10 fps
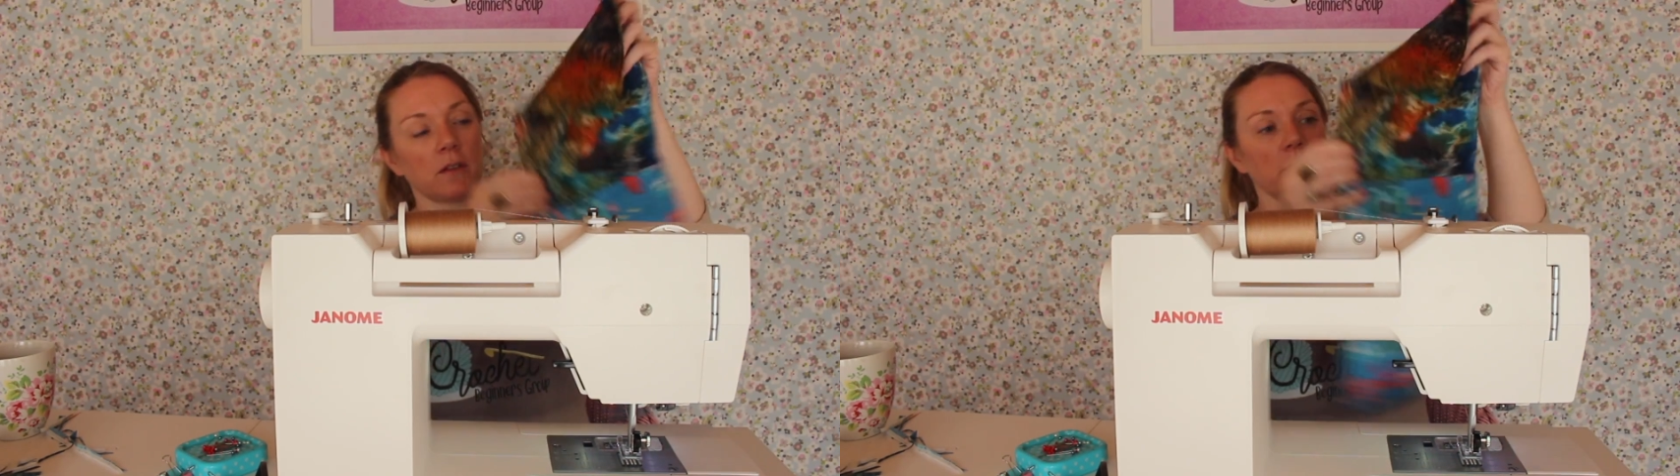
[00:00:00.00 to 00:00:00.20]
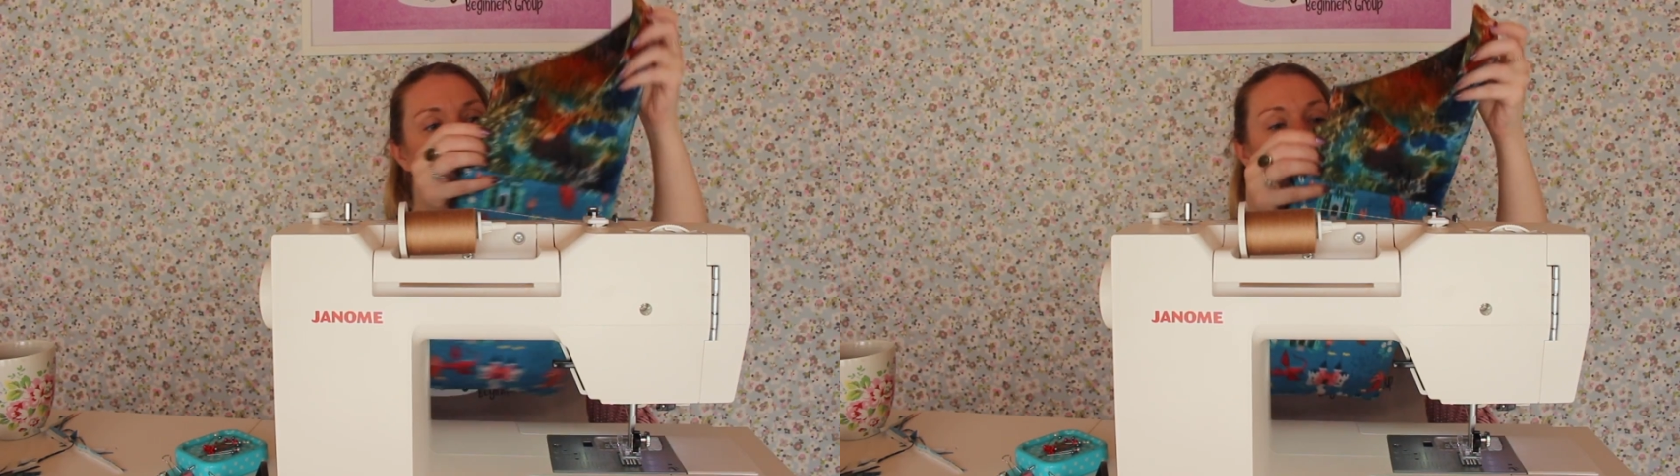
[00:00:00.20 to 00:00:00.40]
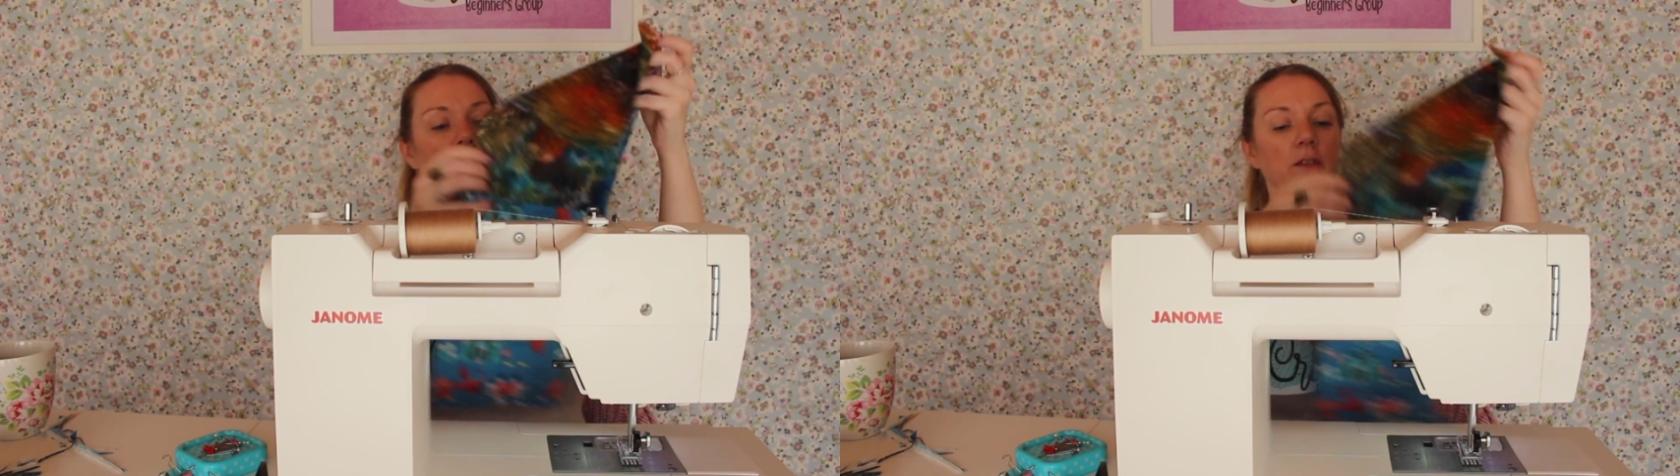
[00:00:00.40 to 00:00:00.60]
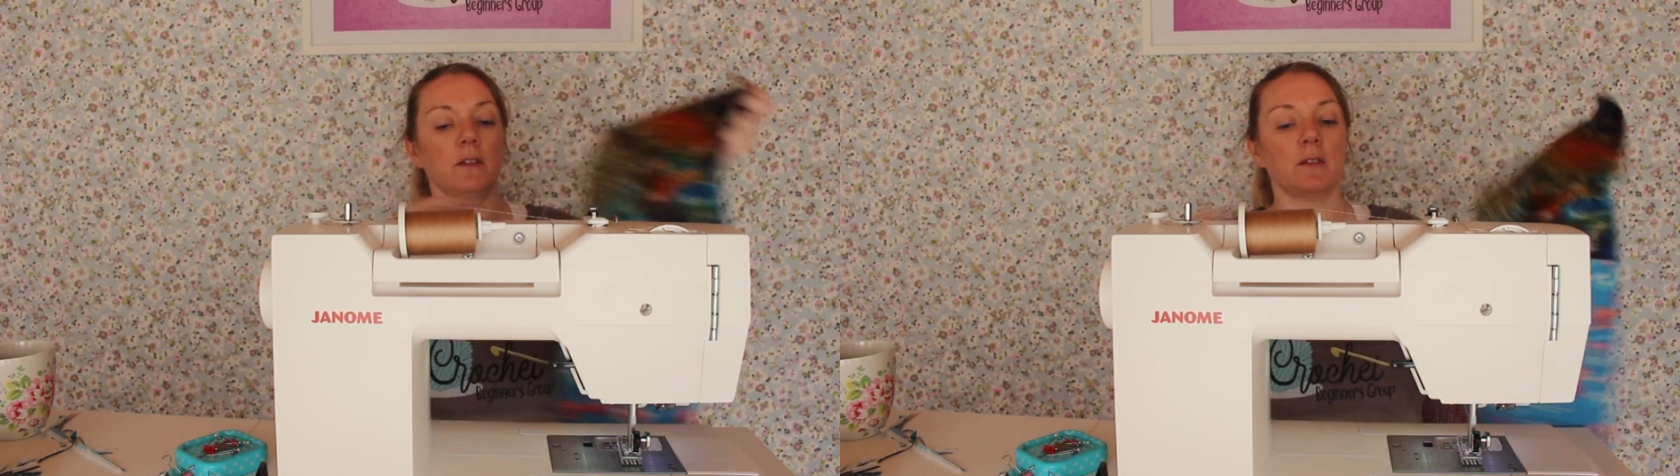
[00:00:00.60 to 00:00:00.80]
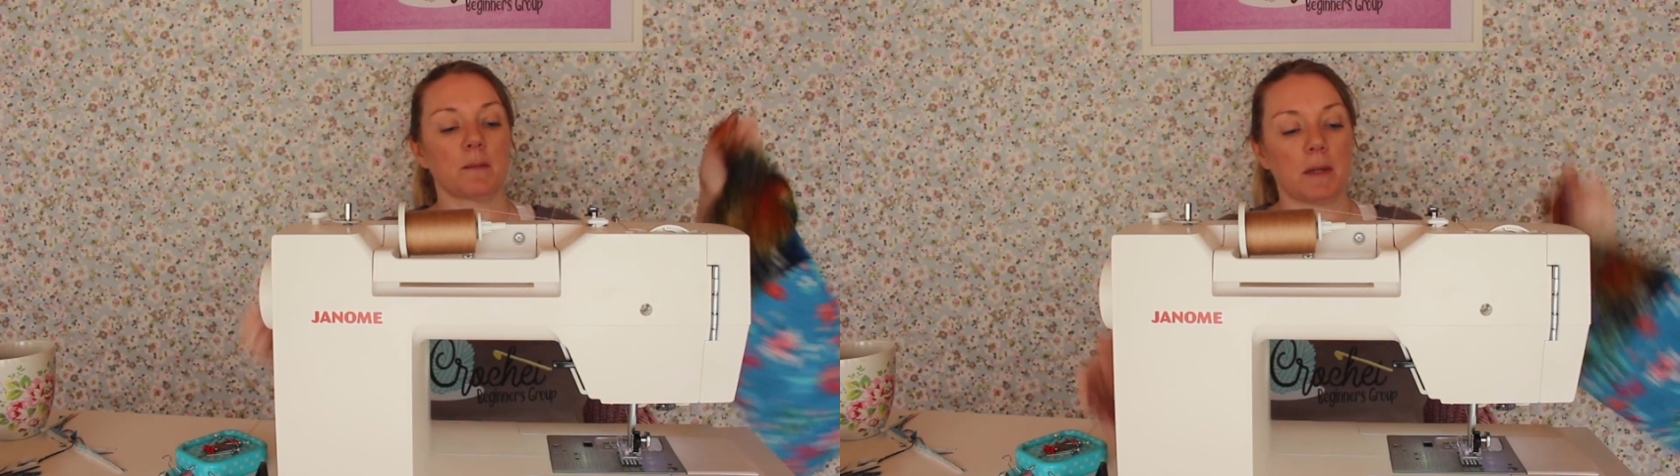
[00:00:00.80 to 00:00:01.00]
so I don't have
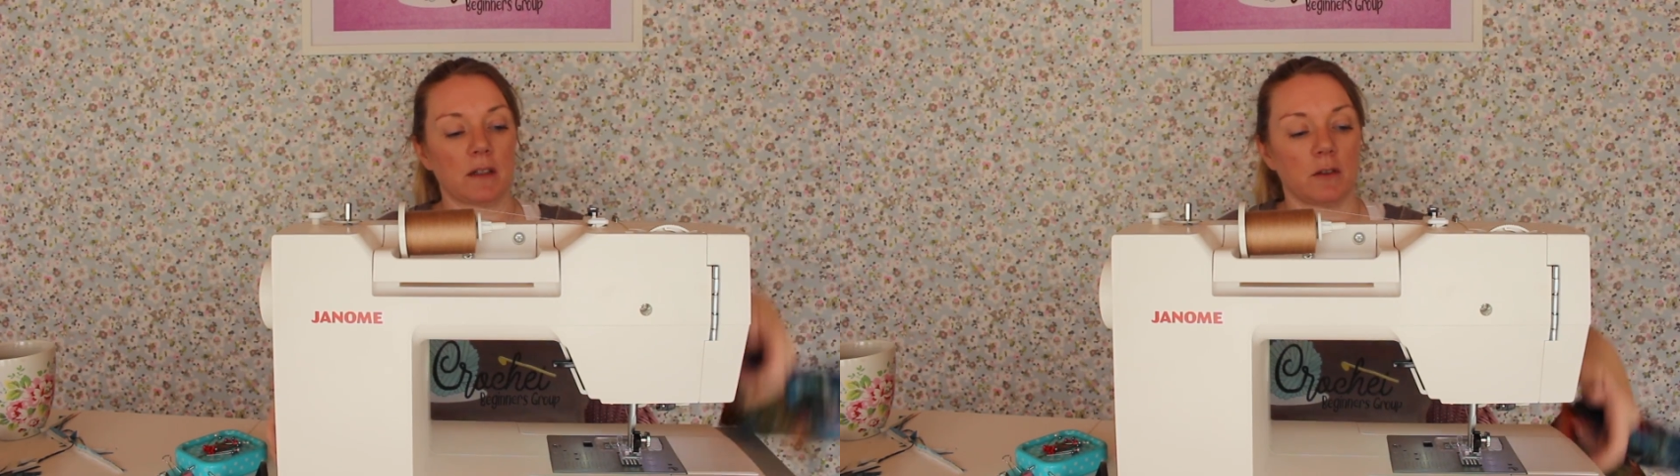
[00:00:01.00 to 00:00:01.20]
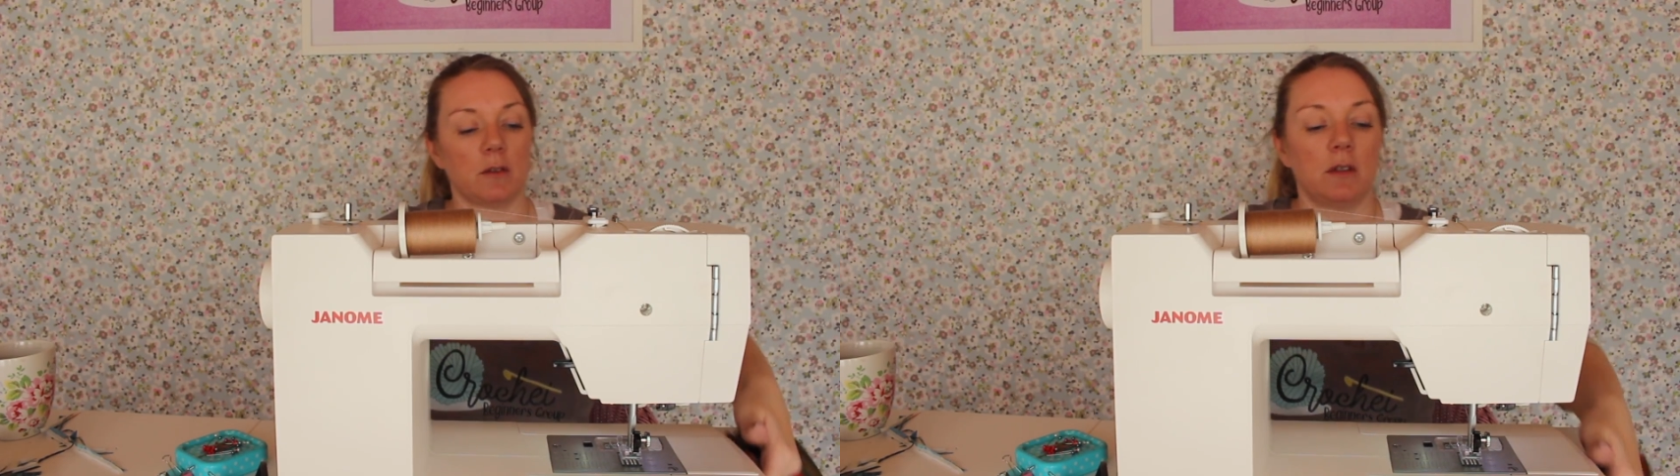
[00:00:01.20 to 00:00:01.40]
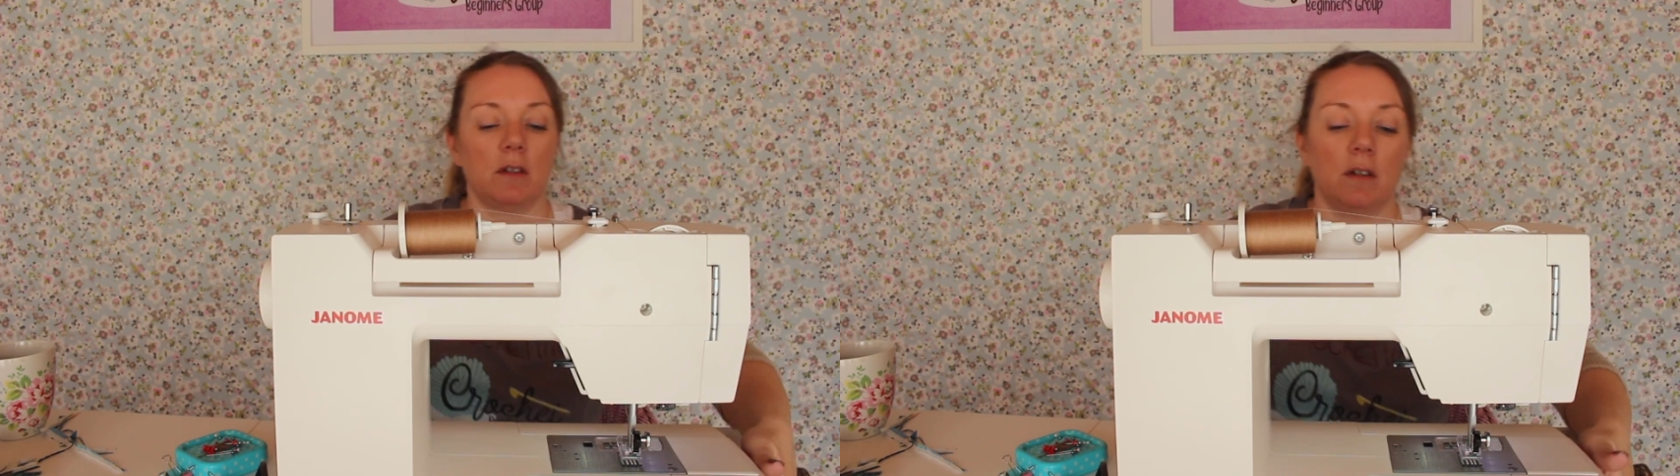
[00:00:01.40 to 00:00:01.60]
to use the pedal.